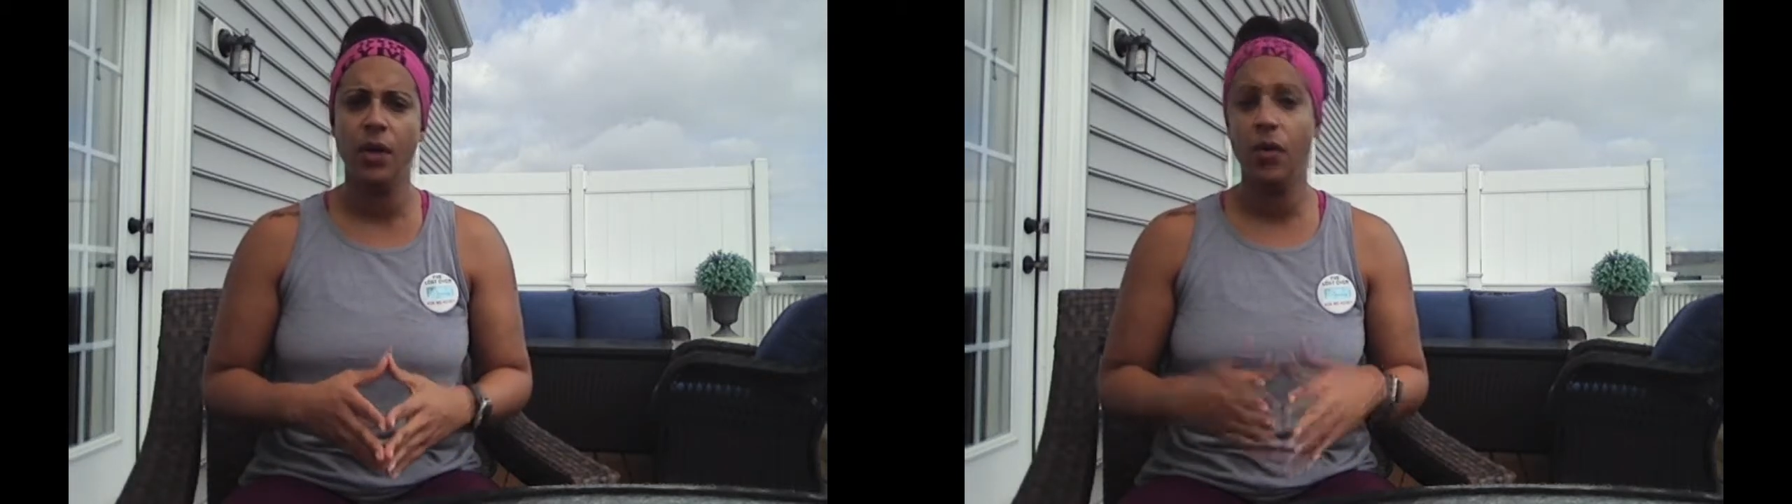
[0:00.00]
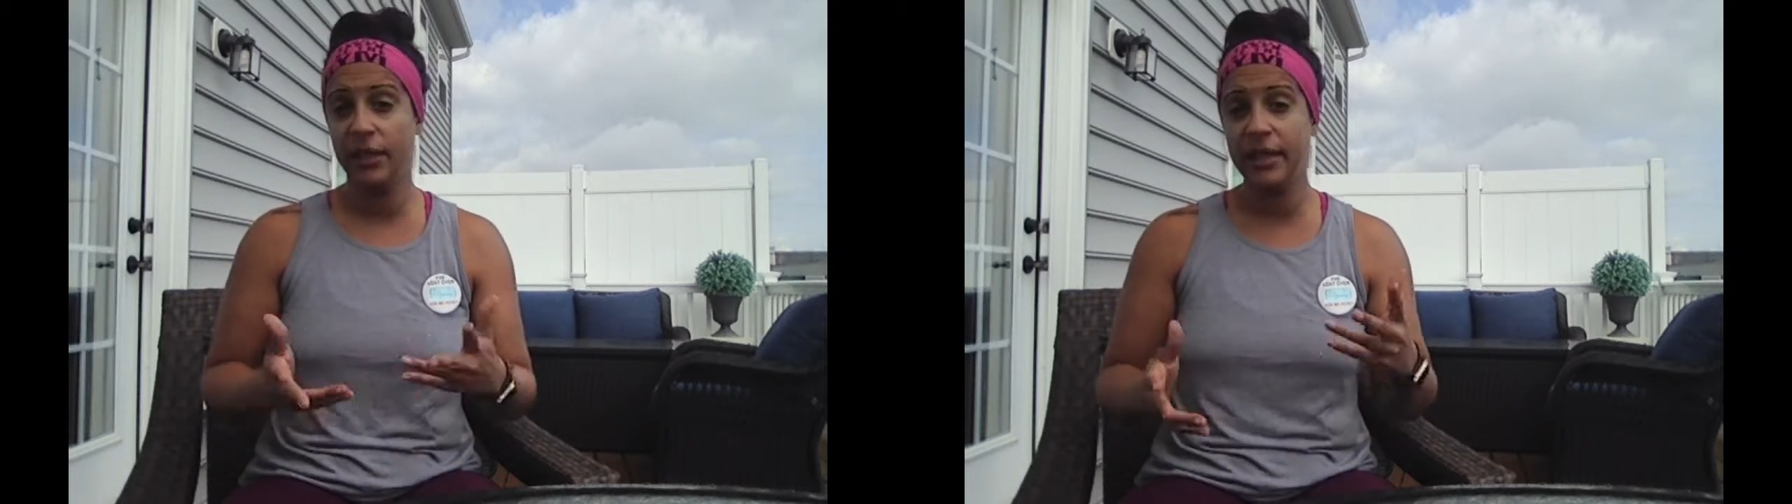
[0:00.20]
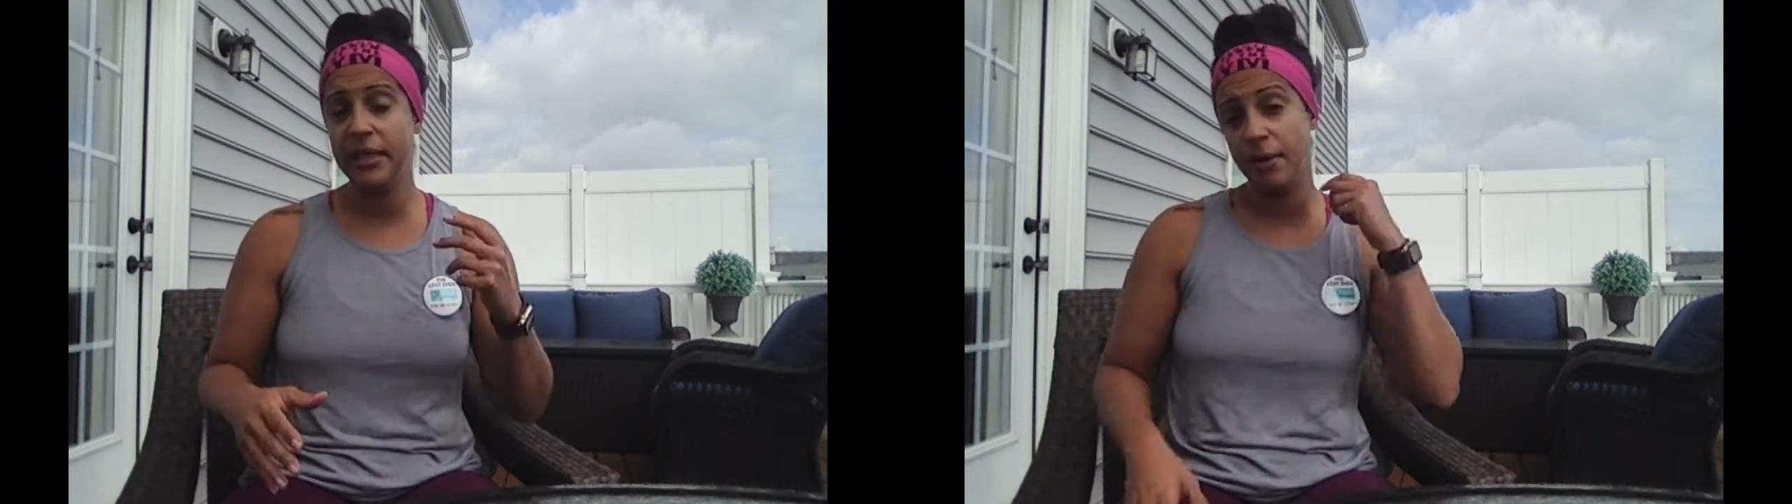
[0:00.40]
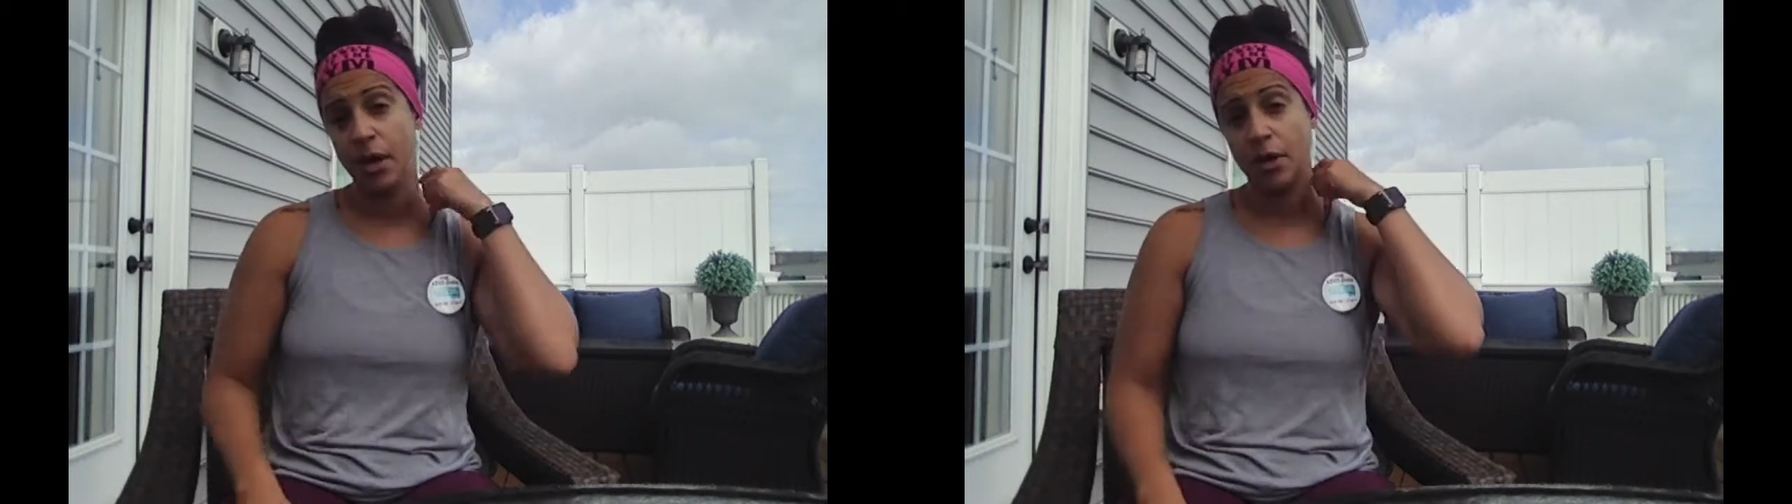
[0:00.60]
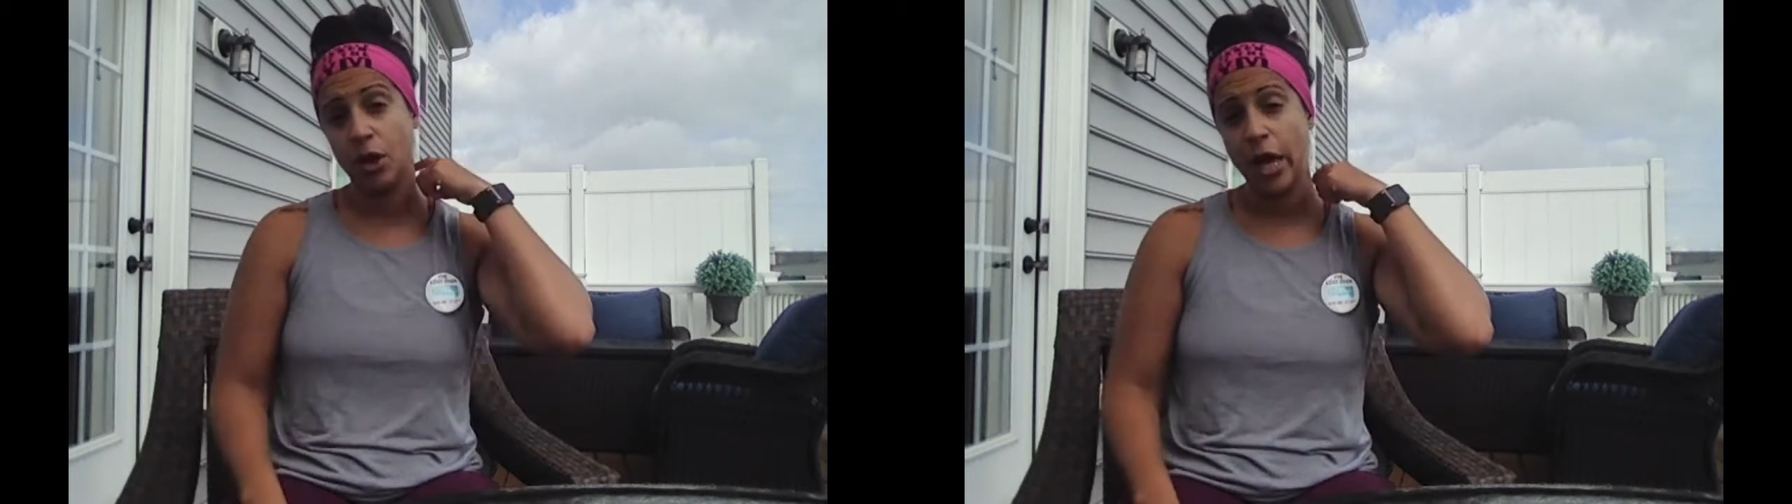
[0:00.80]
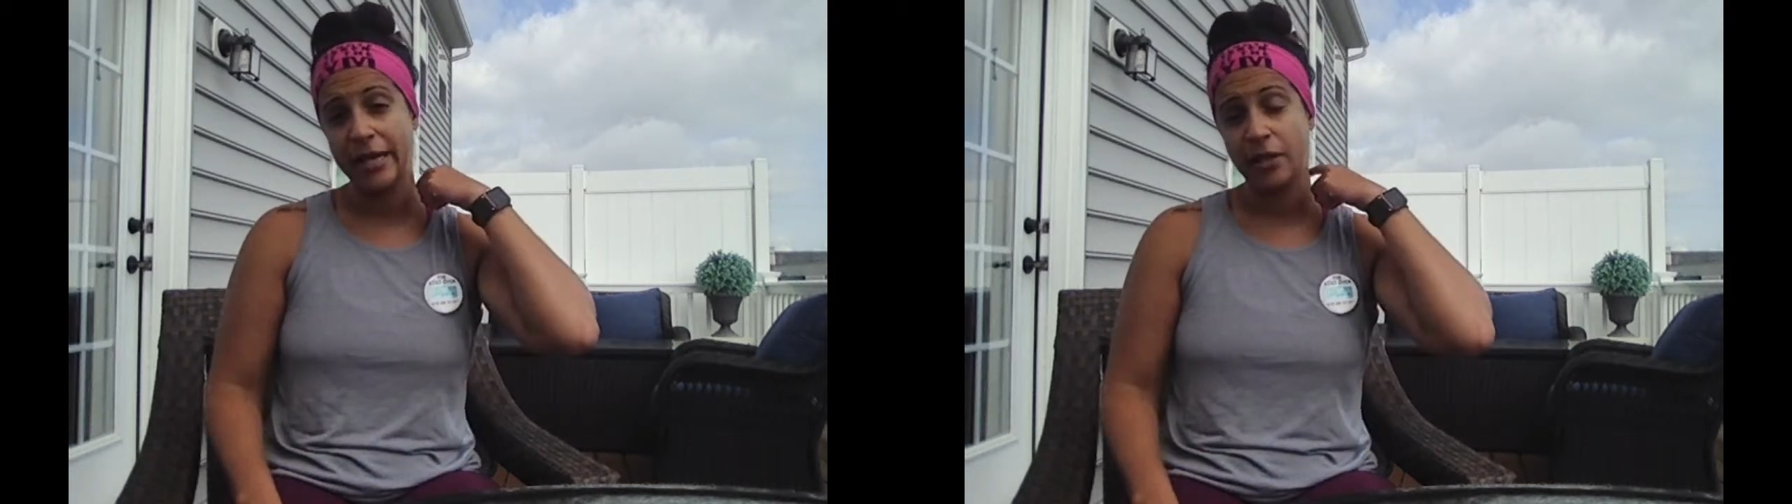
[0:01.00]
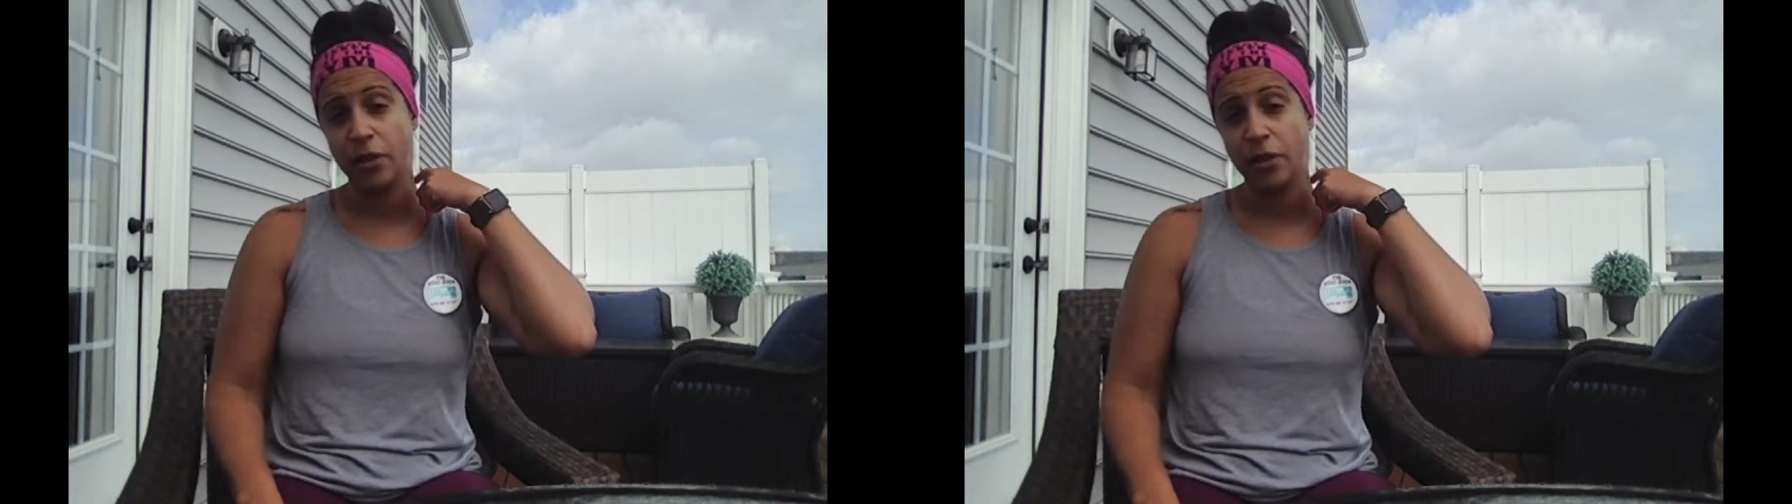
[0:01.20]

or at least as